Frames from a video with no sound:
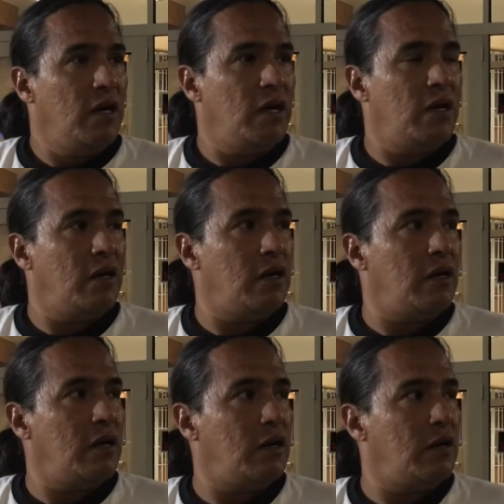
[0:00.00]

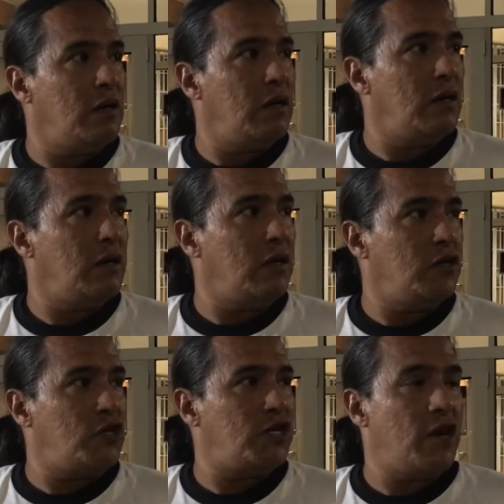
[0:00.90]

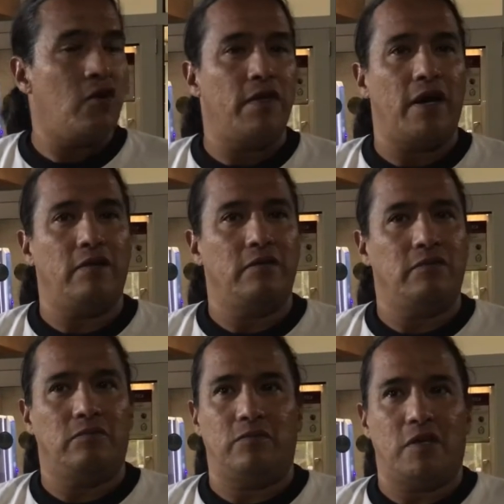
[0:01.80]
and share that
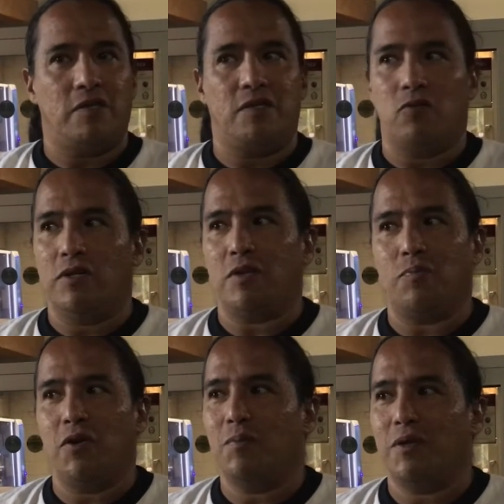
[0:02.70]
our stories are
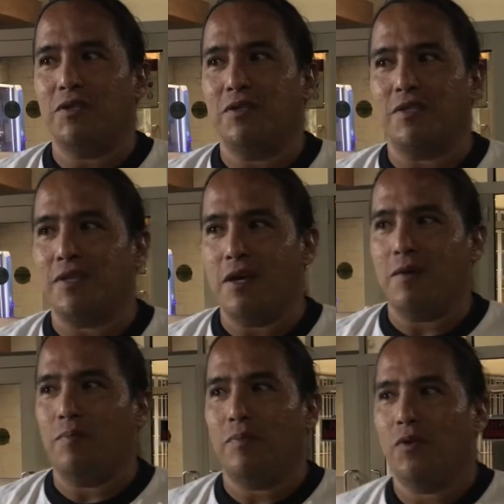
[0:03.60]
pretty much the
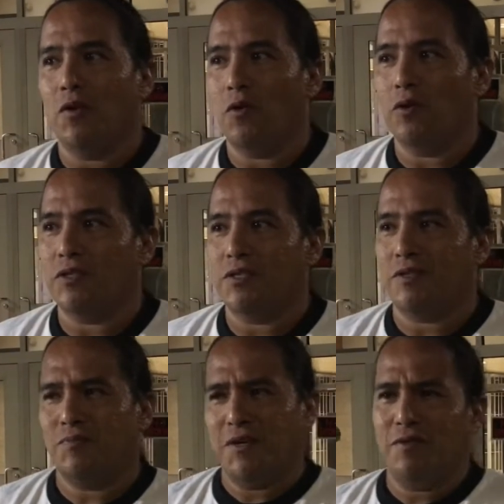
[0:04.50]
same. It's
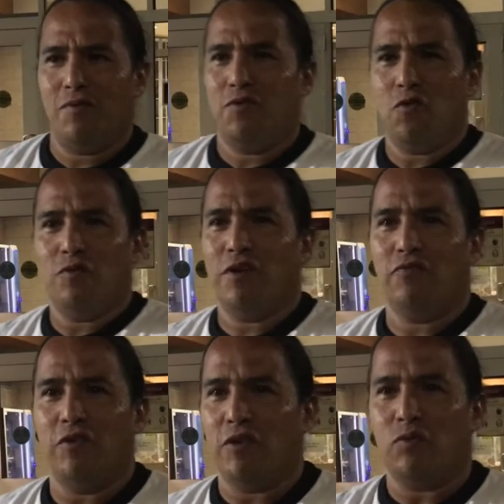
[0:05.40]
just they're told
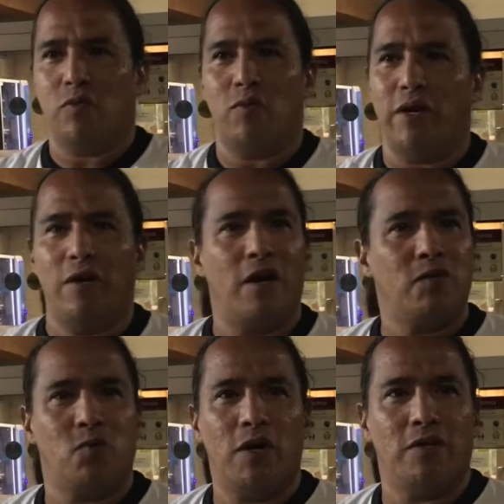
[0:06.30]
different. Yours were written,
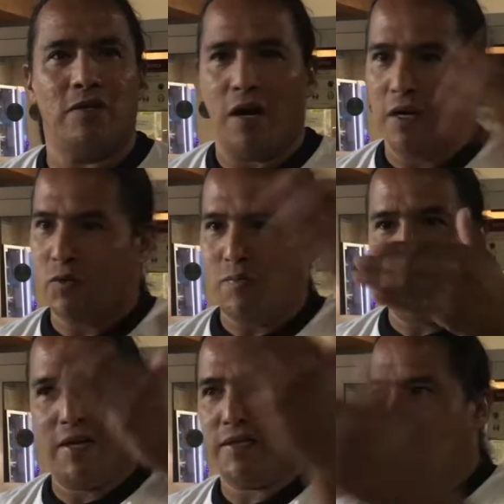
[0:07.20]
ours were
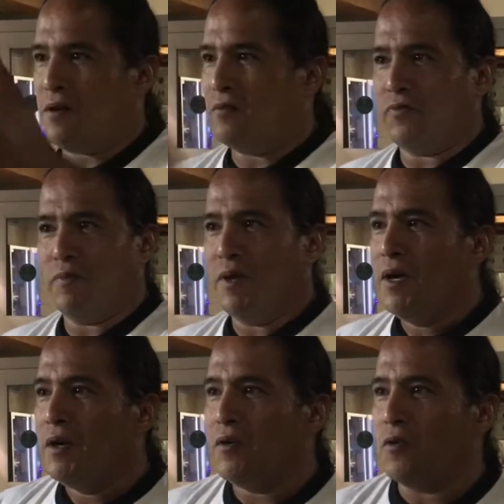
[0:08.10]
passed down from
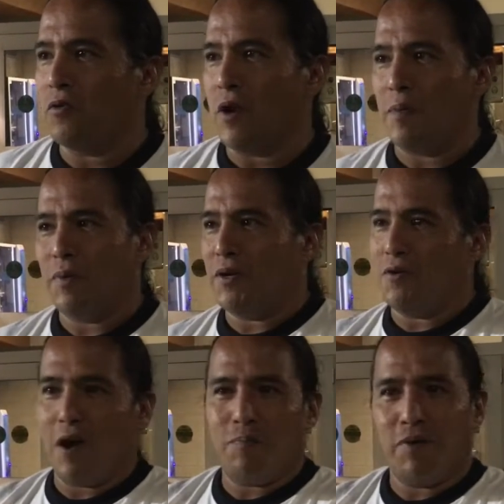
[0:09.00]
grandpa to
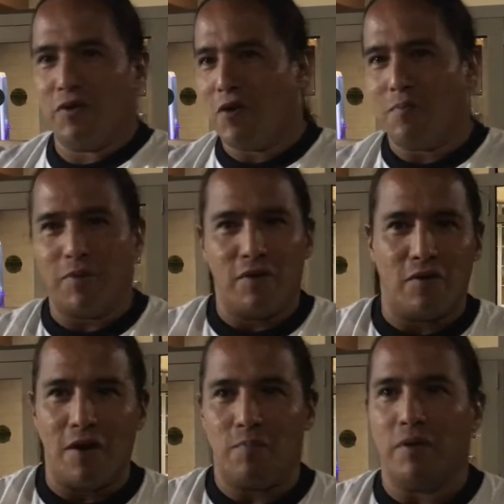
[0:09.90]
grandpa to grandpa to
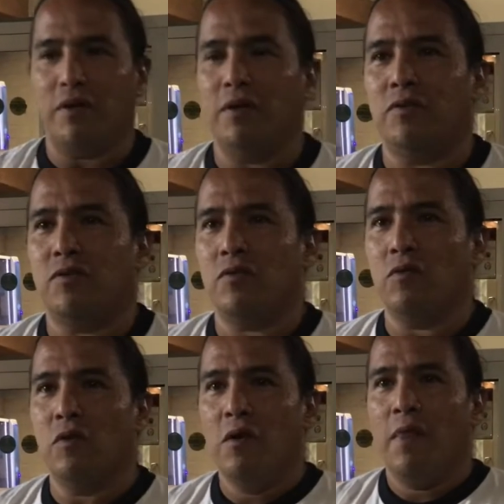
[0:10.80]
grandpa, and
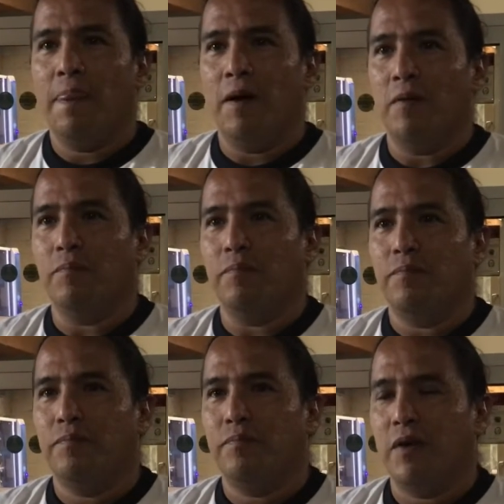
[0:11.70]
so so
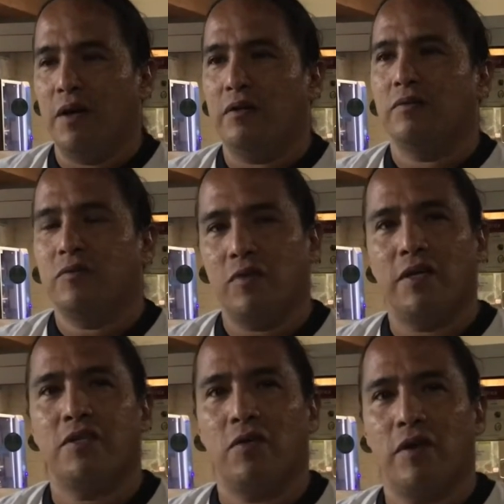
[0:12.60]
that's how.